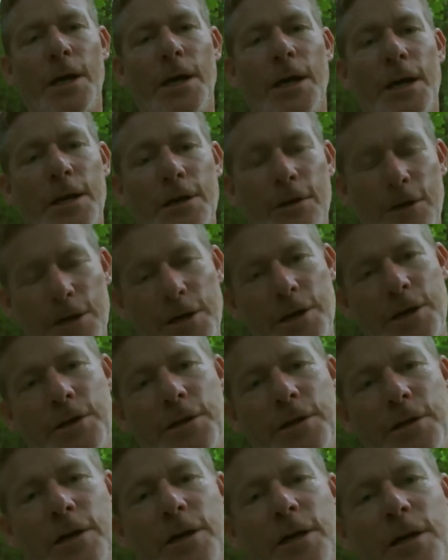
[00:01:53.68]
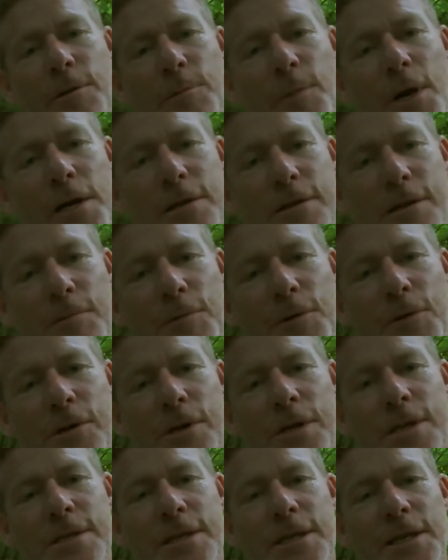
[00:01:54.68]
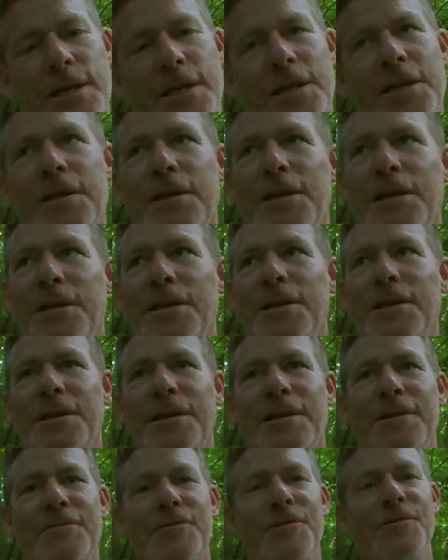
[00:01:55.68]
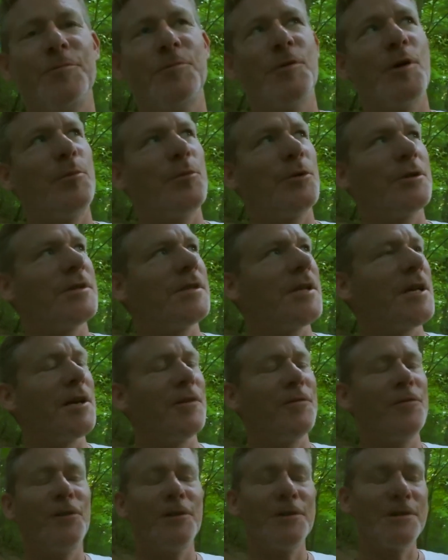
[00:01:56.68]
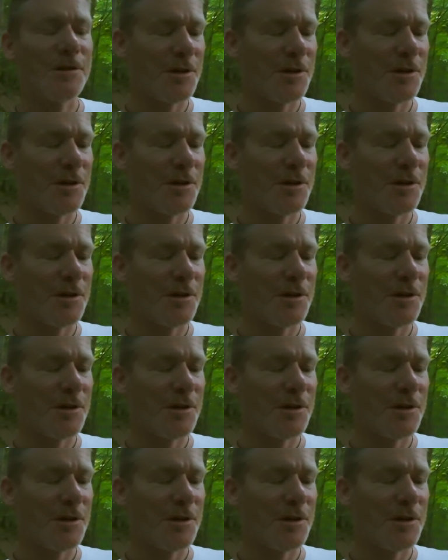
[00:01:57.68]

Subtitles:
and I know that I can manage them quite easily with my prosthetic foot.